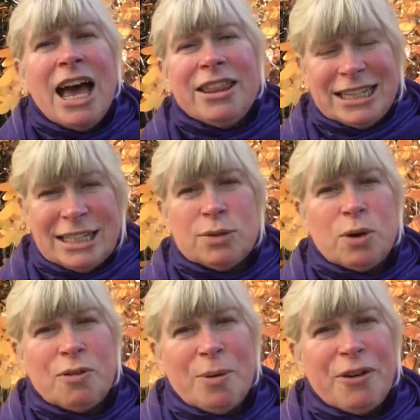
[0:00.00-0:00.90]
This is one
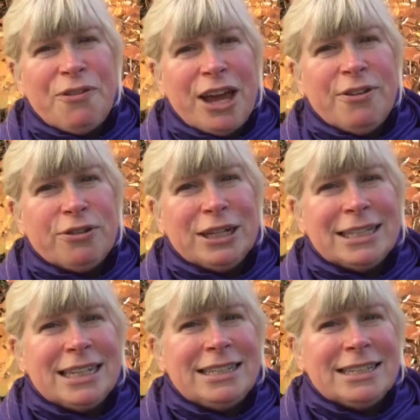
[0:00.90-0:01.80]
of my favourites.
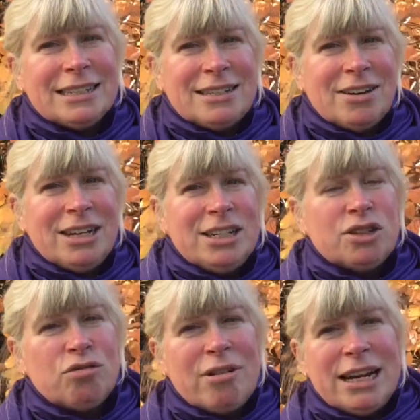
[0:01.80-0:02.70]
This is Cotinus
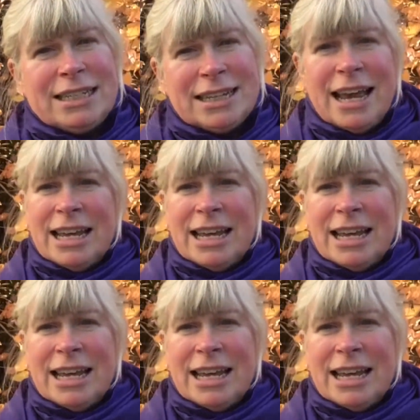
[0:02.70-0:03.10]
grace.